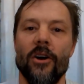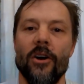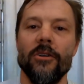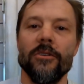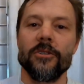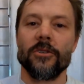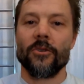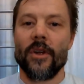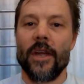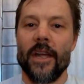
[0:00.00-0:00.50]

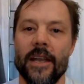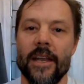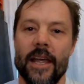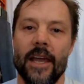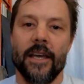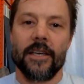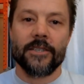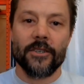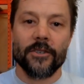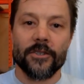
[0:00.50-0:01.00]
all-terrain
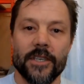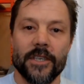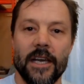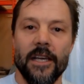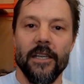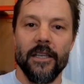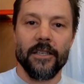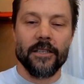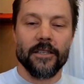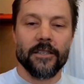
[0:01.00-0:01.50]

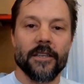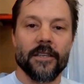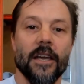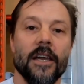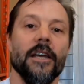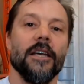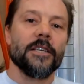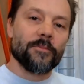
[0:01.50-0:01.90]
exoskeletons,